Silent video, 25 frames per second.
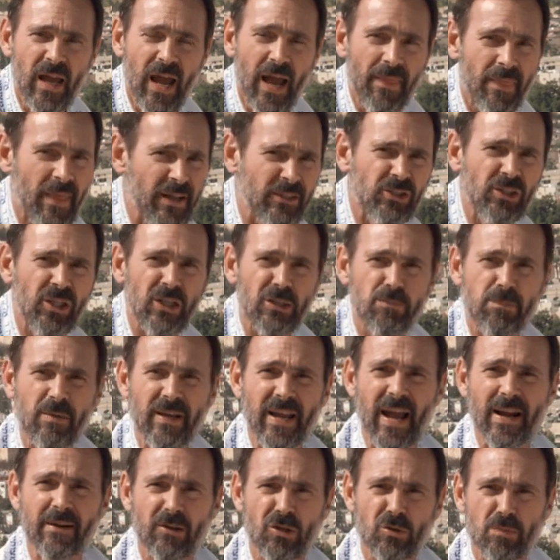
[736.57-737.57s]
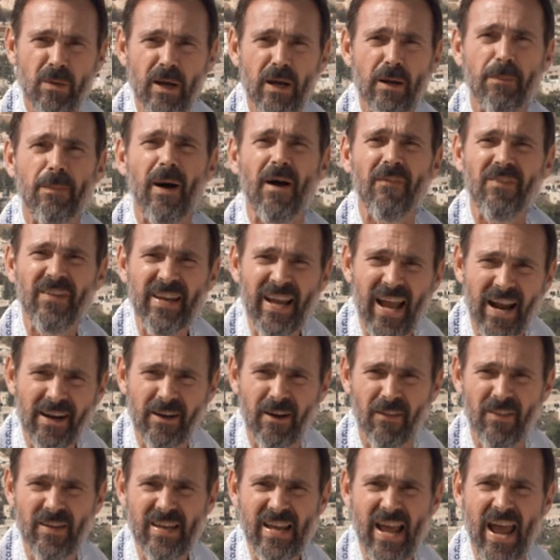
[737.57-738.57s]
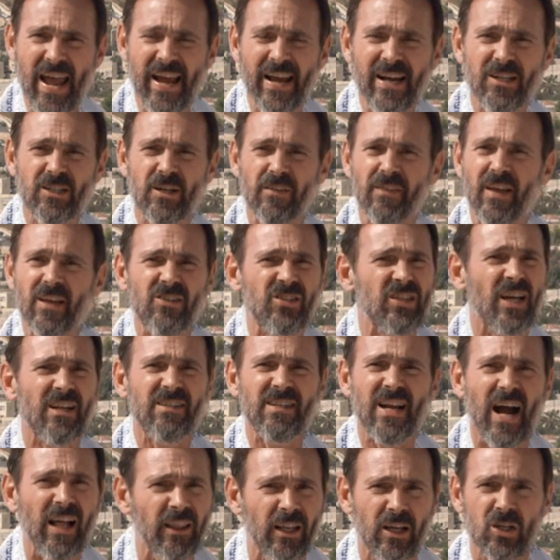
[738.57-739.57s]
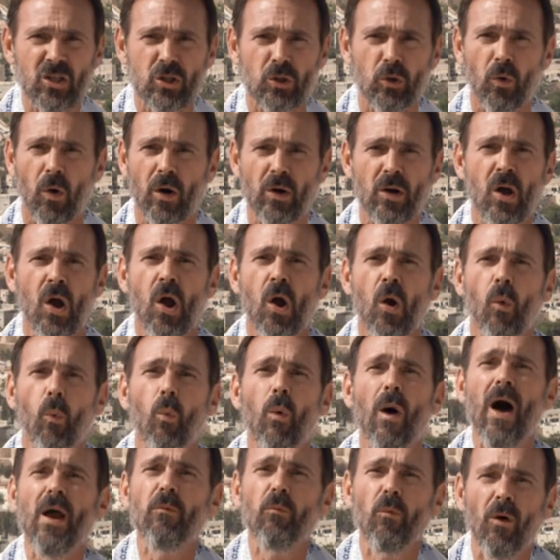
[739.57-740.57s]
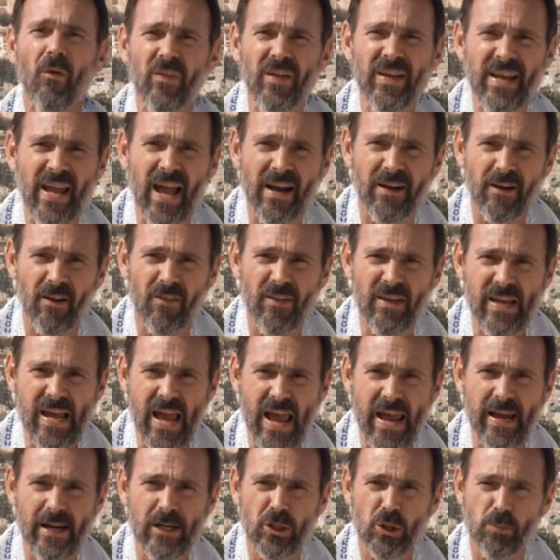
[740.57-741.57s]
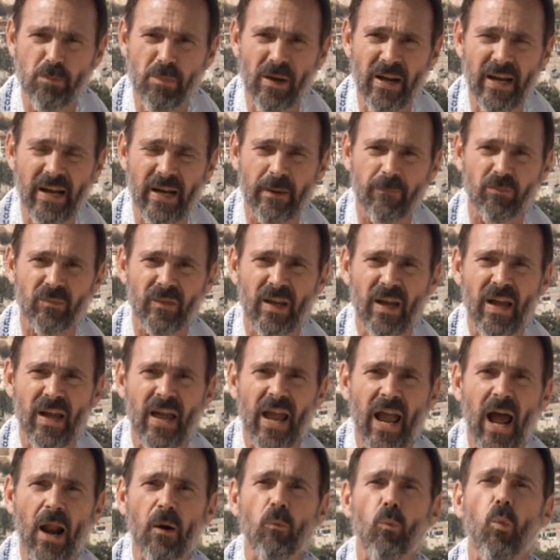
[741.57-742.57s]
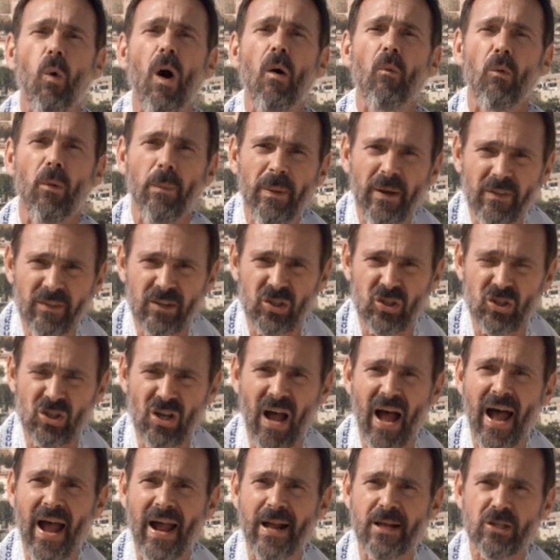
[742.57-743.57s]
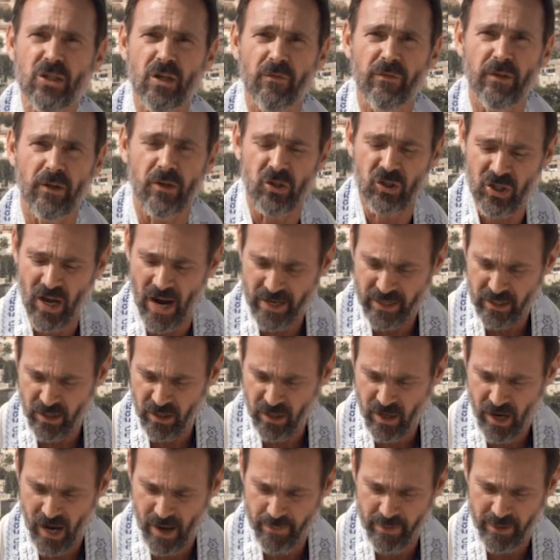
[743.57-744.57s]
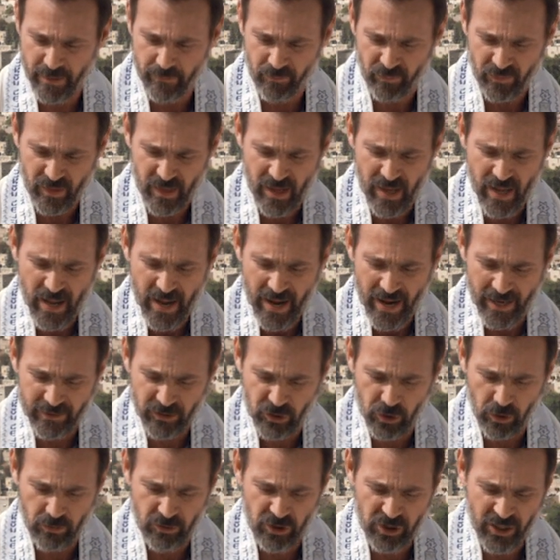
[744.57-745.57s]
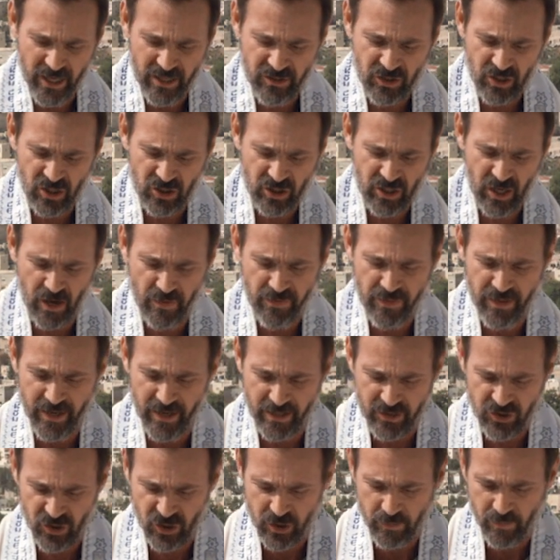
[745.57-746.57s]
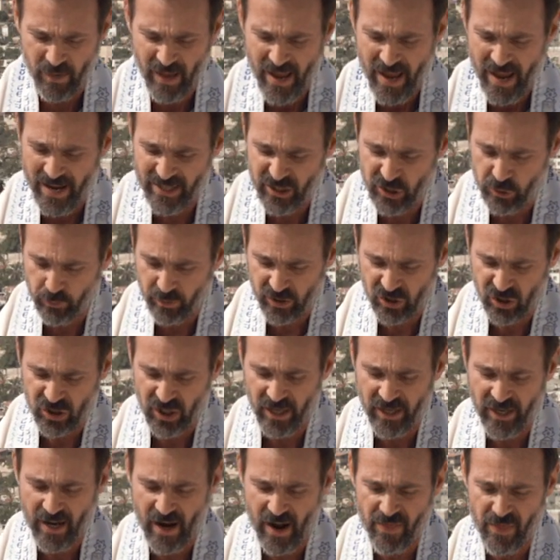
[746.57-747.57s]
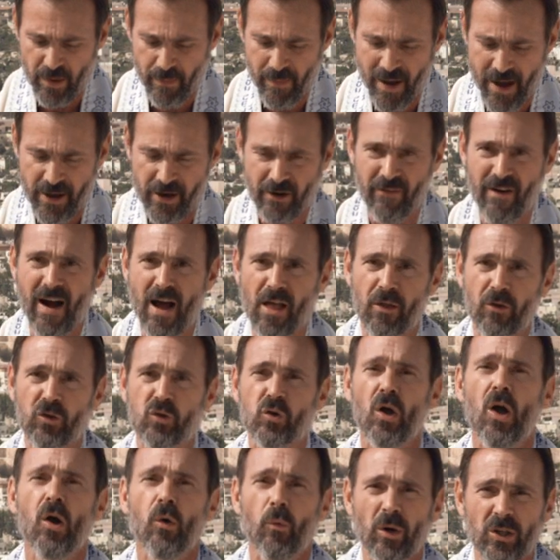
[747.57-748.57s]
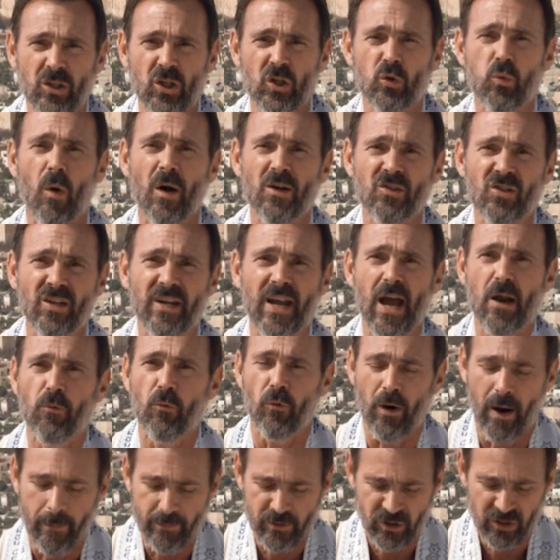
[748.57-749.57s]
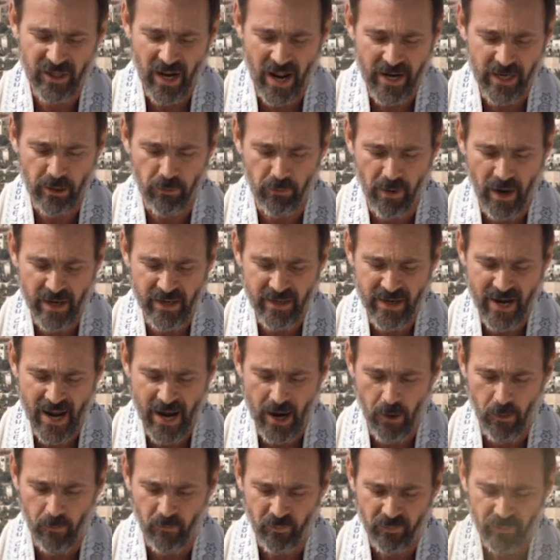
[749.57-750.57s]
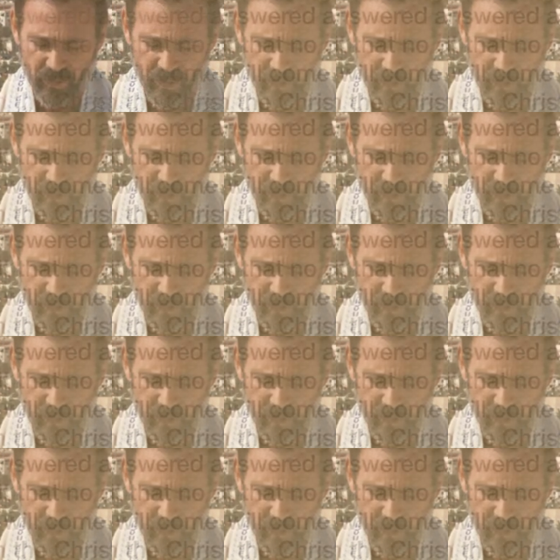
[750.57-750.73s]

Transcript: And then Jesus began to speak about the end of the age, and they said, "Tell us, Lord, when will the end of the age be? And what will be the signs of your second coming?" And so Jesus said this, as he was sitting on the Mount of Olives, which is once again where I'm standing right now.